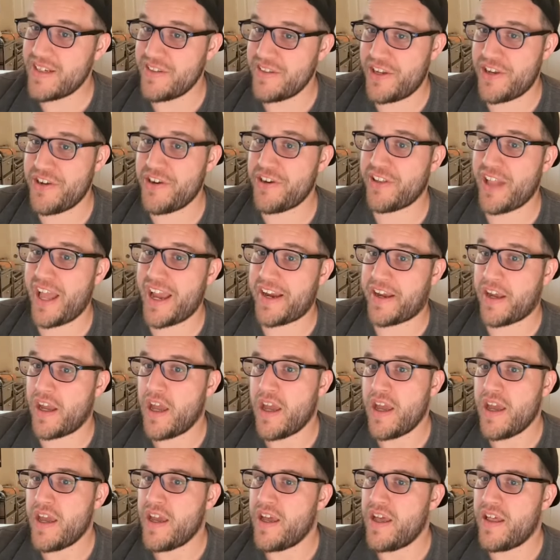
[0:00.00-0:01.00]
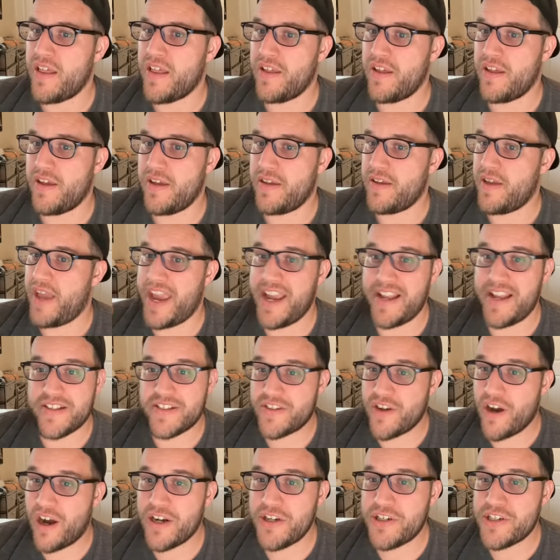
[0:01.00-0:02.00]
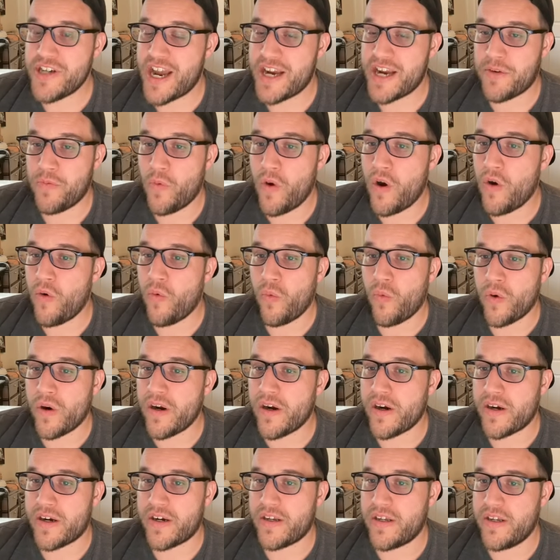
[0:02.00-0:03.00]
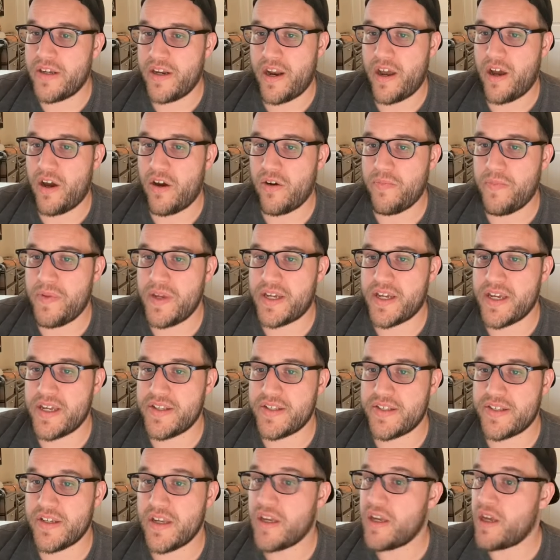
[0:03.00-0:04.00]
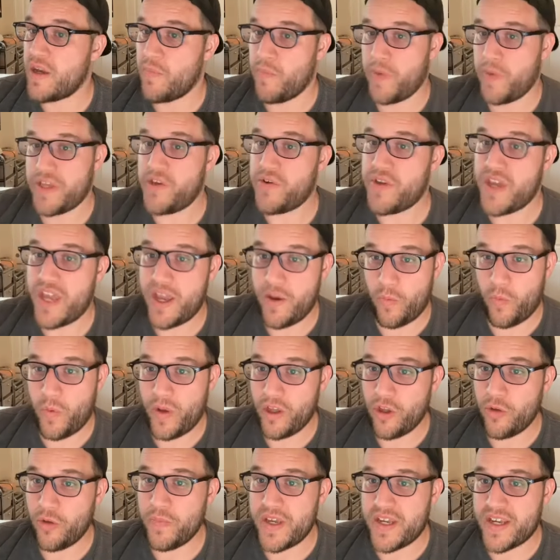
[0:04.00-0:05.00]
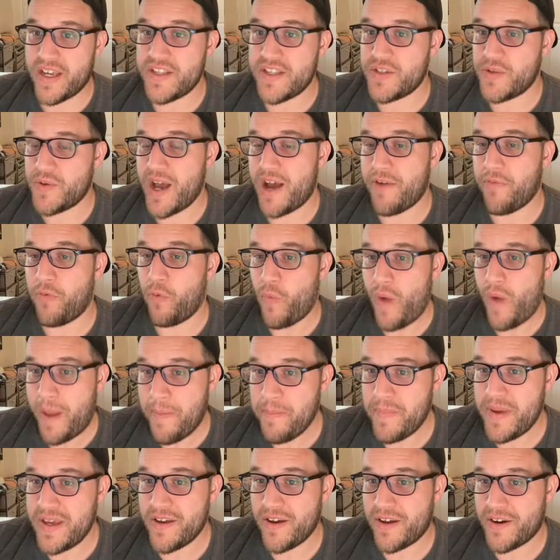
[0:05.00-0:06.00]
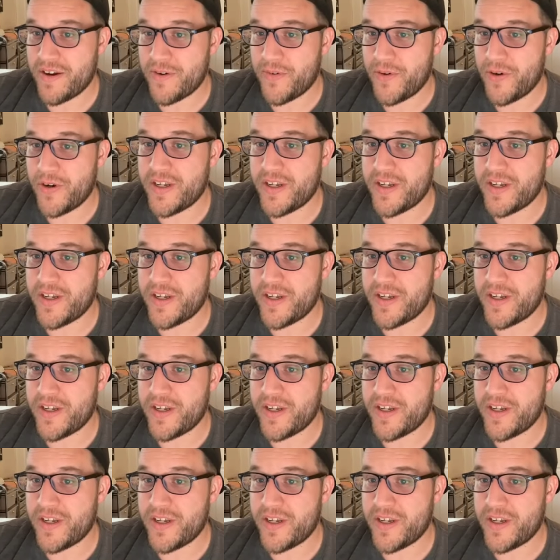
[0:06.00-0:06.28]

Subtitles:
And then you're like, Ayton's contract won't work, it will because you have Wemby on a